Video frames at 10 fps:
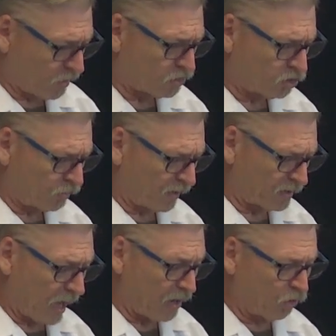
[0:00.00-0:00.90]
should be in
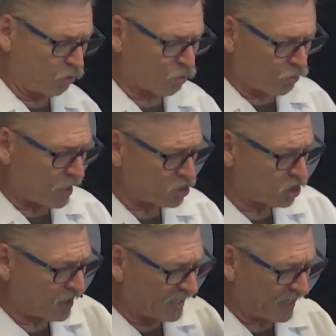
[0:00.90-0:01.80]
God who
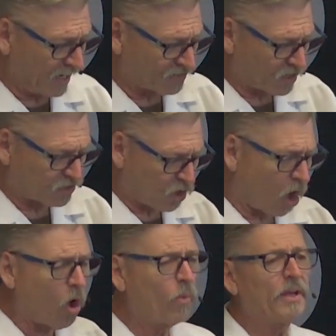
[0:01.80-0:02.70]
richly gives us
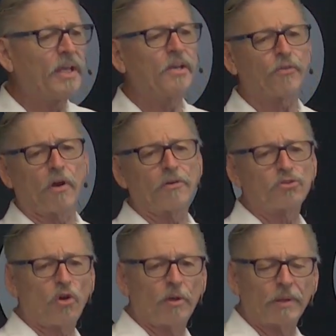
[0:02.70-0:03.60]
all we need for our
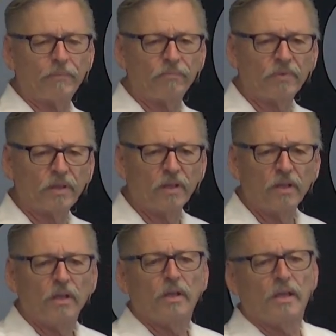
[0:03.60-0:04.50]
enjoyment.
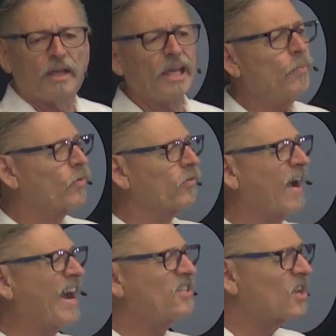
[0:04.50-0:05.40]
He
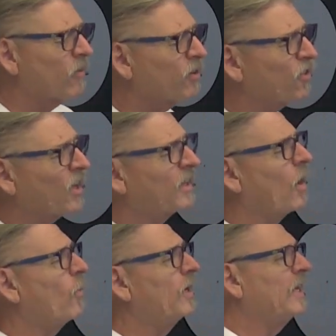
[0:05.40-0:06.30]
provides everything that
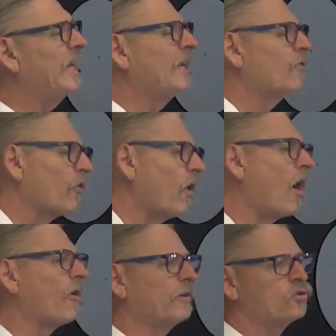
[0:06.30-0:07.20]
we need for
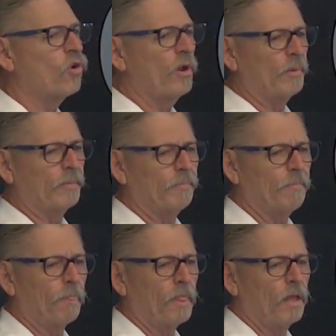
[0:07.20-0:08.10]
our enjoyment.
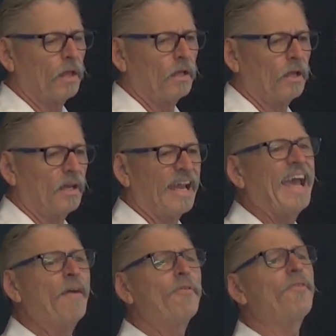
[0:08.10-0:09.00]

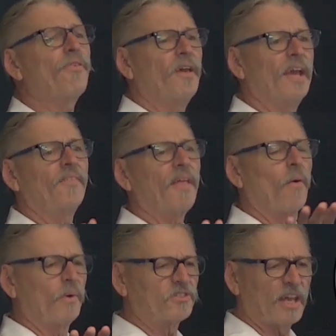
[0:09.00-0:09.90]
Everything that
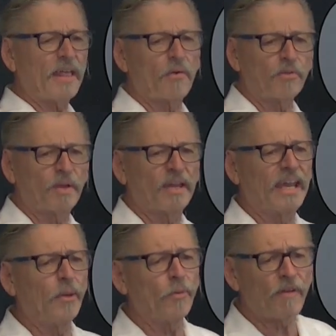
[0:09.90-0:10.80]
we say that with me.
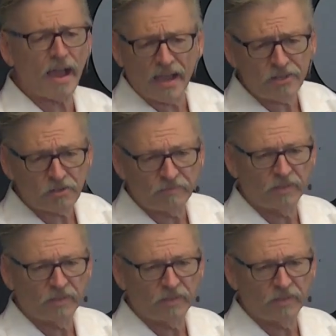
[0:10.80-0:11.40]
He provides, he